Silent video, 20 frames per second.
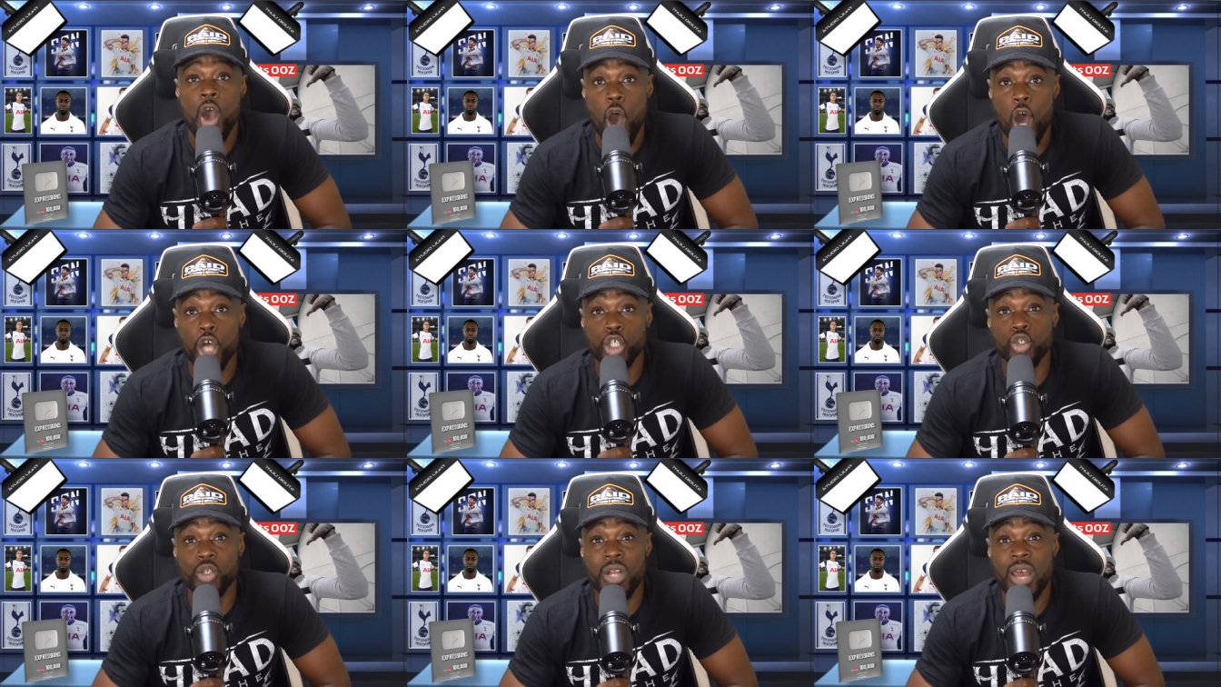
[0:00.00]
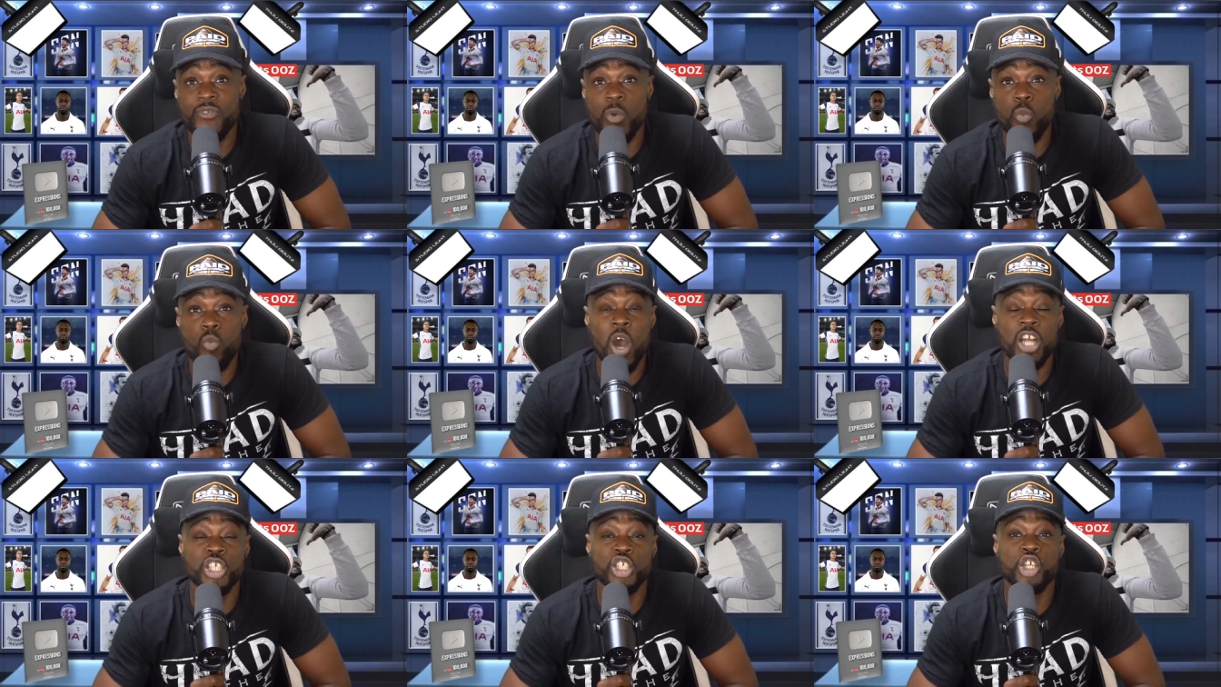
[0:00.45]
Arsenal
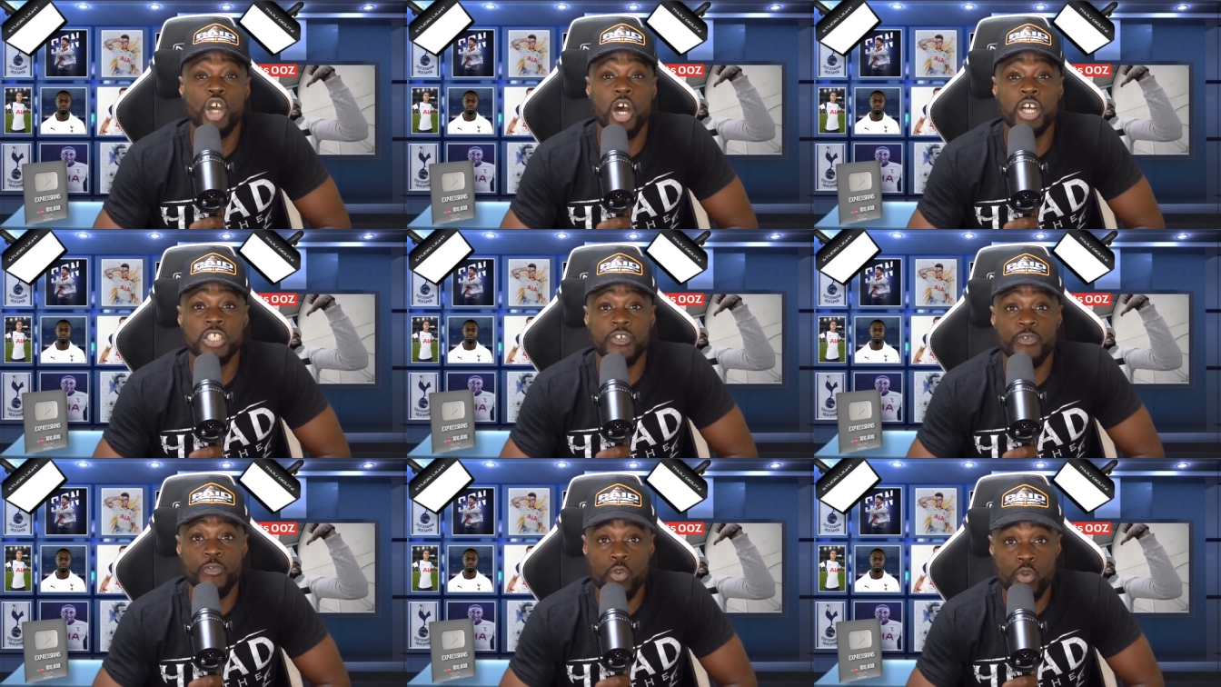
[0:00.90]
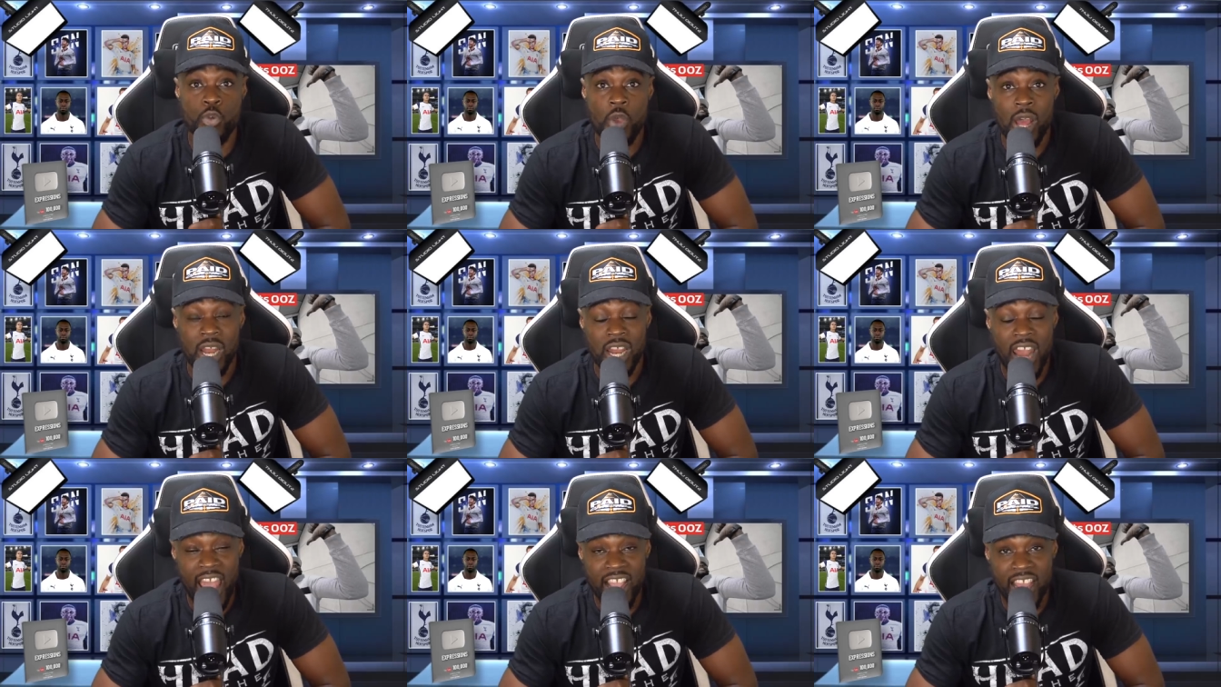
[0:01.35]
having one chance through
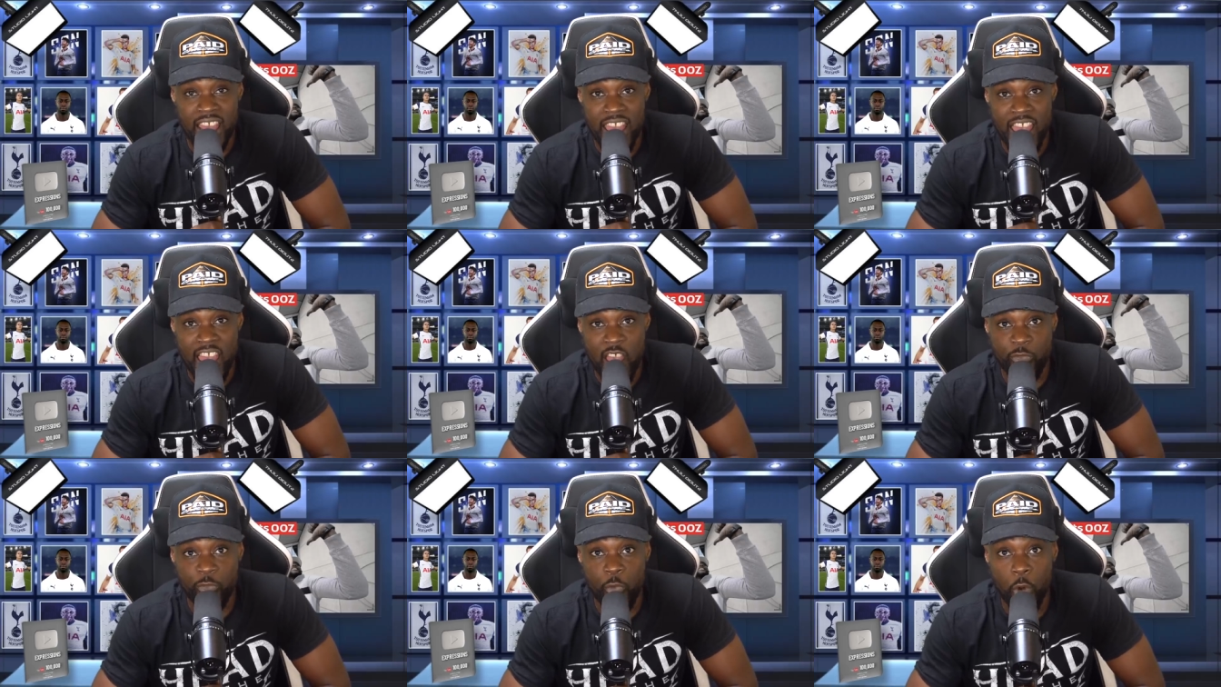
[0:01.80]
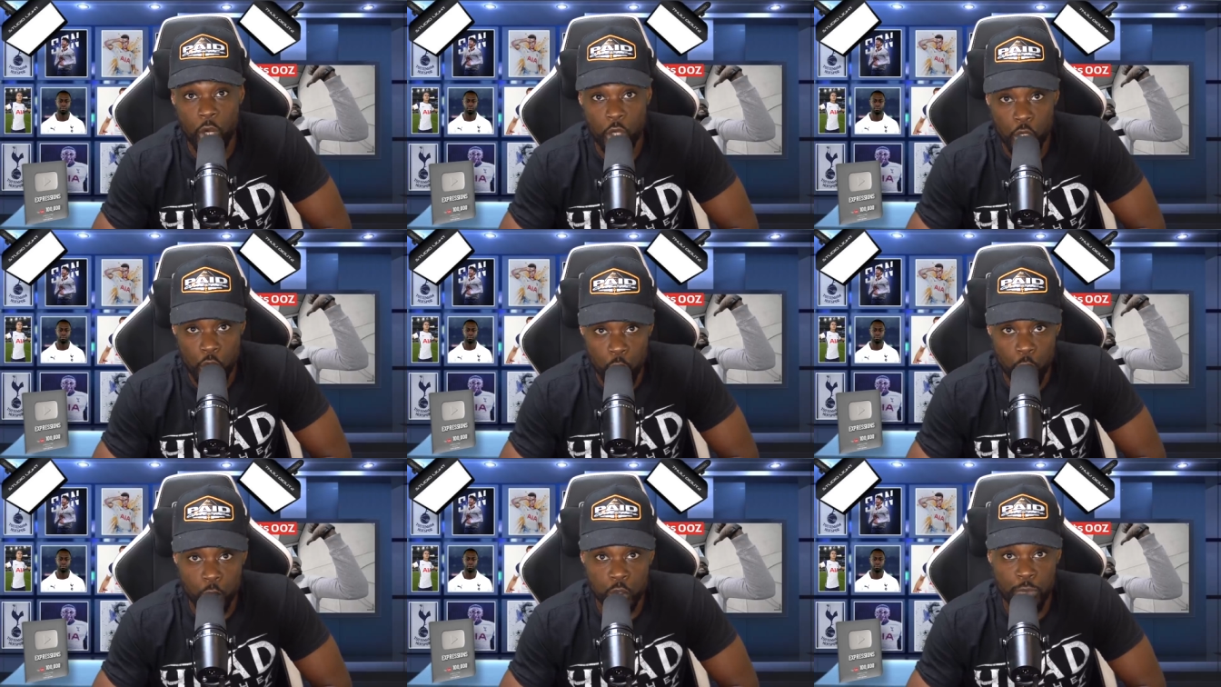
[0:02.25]
lack of hair
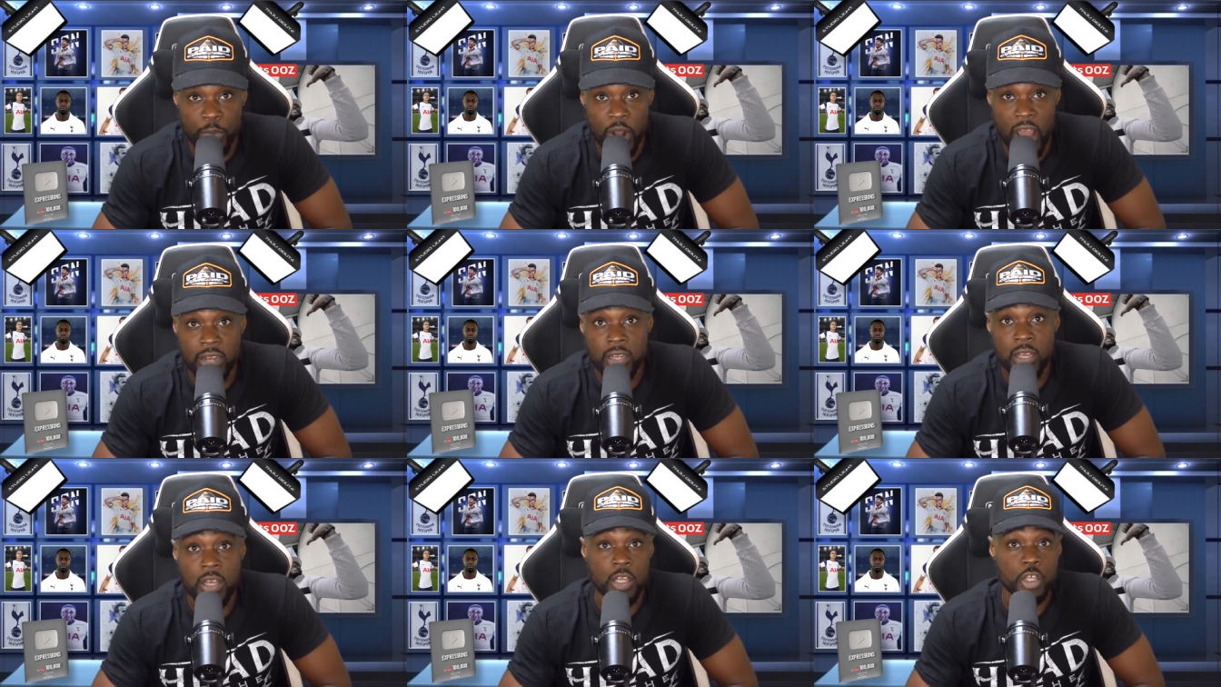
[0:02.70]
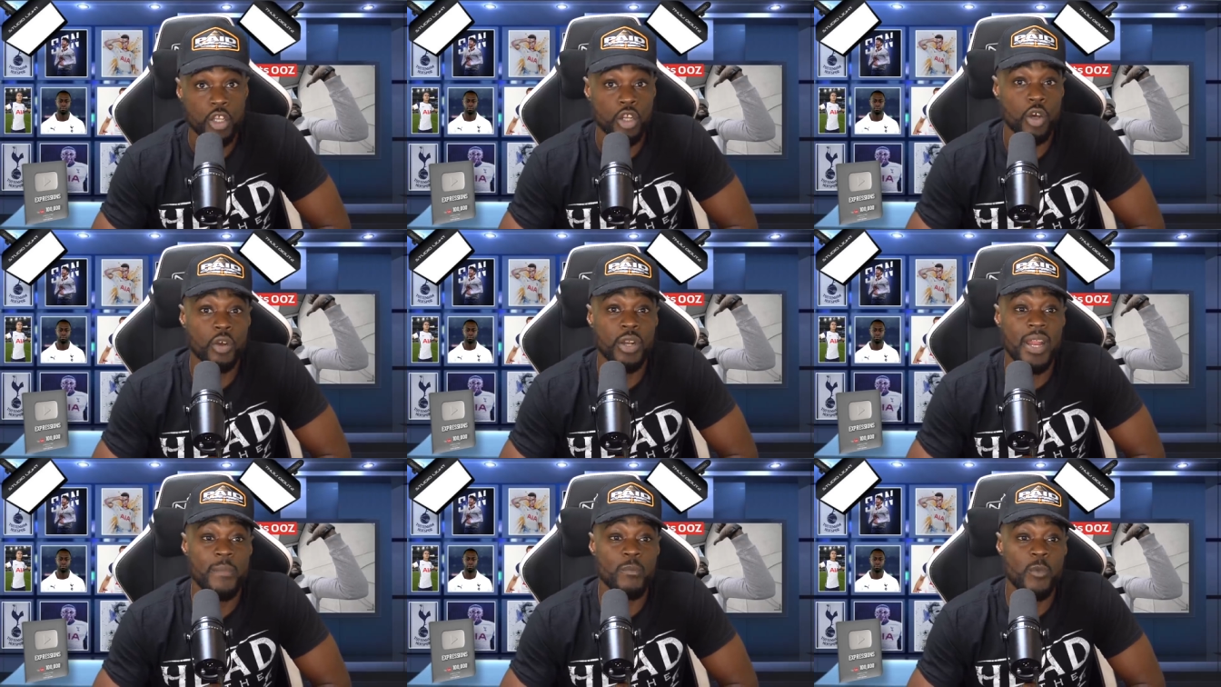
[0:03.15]
follicles, blood. Do you
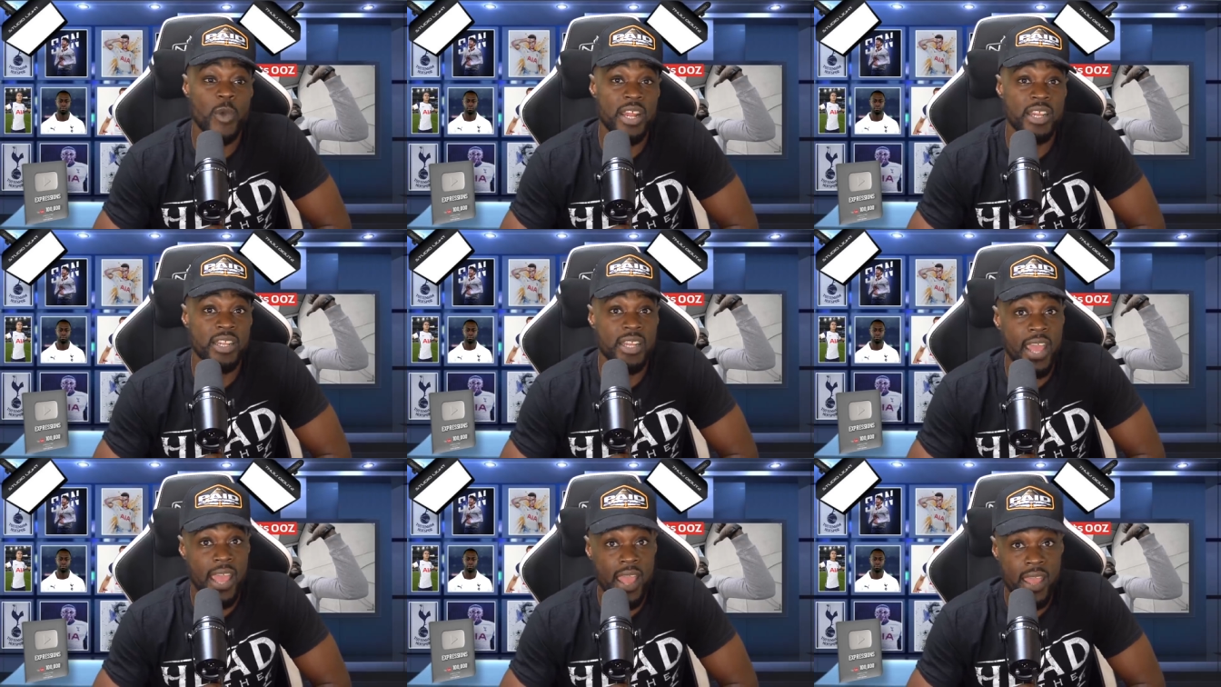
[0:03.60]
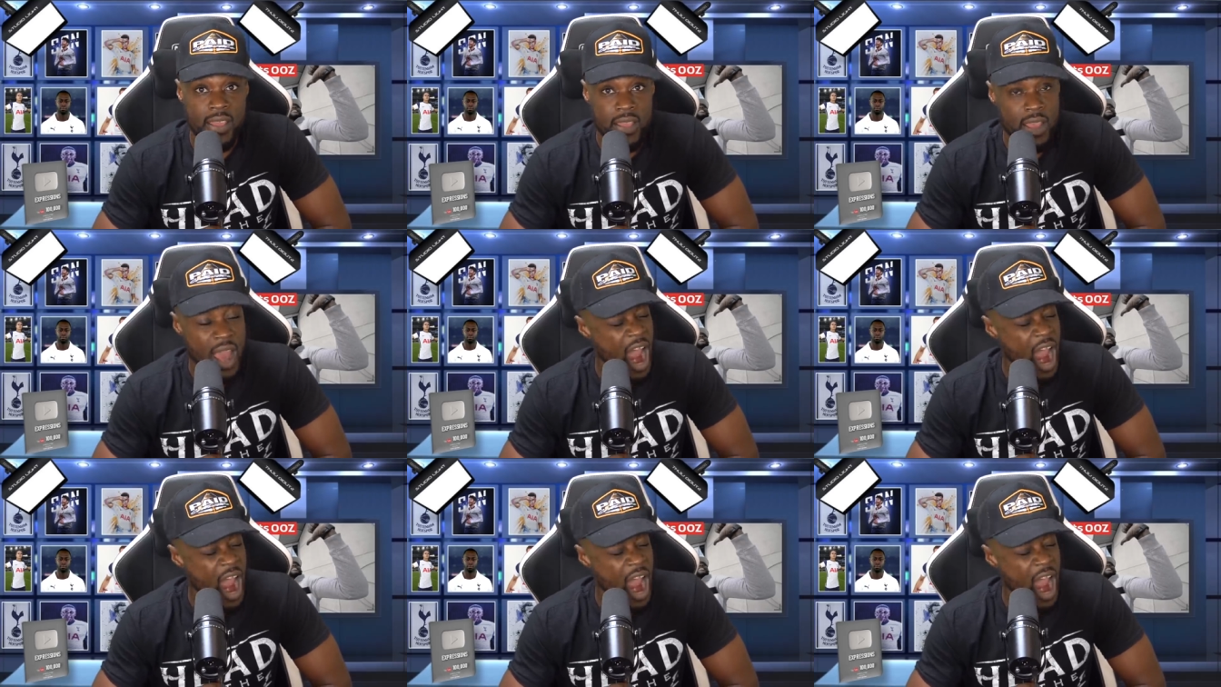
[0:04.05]
know them way there?